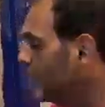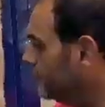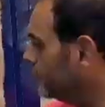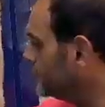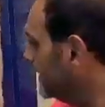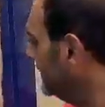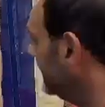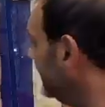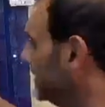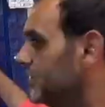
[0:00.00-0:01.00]
4 single
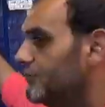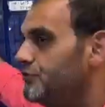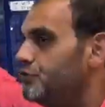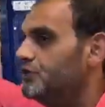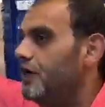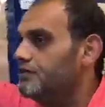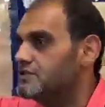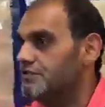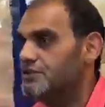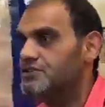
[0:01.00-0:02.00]
lady of Nut, goddess of the